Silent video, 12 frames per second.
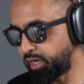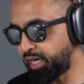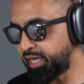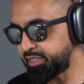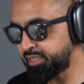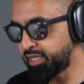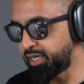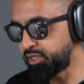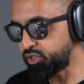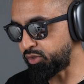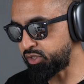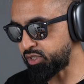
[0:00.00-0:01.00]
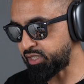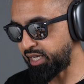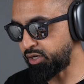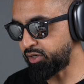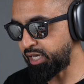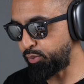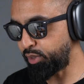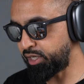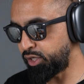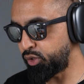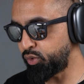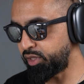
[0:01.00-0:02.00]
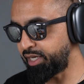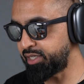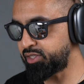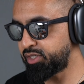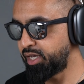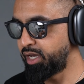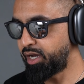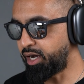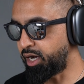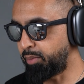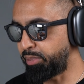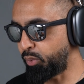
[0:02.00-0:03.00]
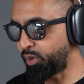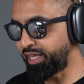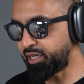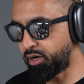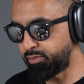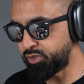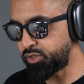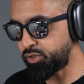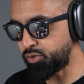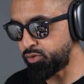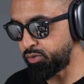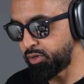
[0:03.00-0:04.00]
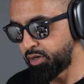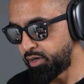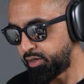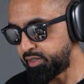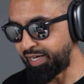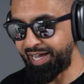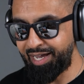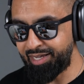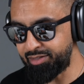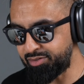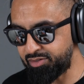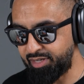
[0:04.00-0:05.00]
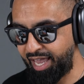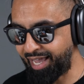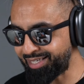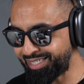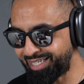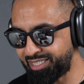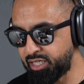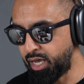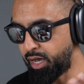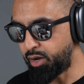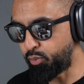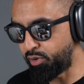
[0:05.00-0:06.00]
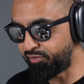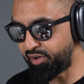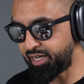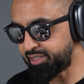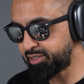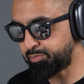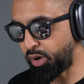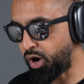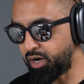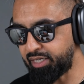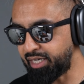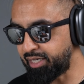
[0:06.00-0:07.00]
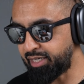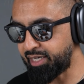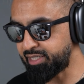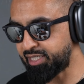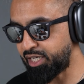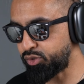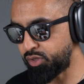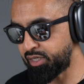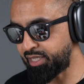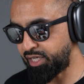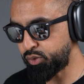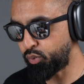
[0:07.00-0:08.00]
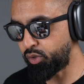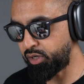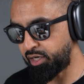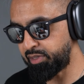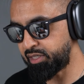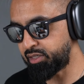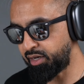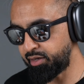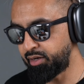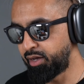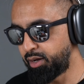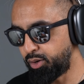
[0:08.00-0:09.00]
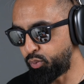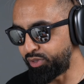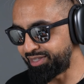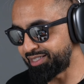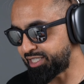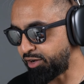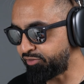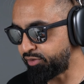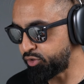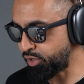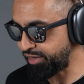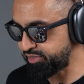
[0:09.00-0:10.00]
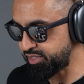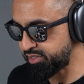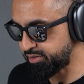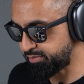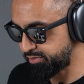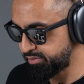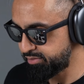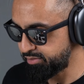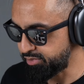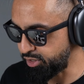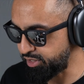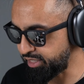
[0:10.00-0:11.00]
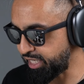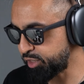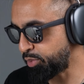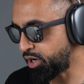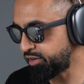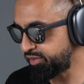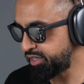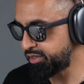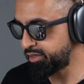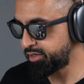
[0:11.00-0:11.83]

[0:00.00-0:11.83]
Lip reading: alert. So it's just like, okay, we're going to do this. But when it comes to turns, exits, reverse parking, etc., that's all going to be done with the self-drive system. Do you think that's part of it?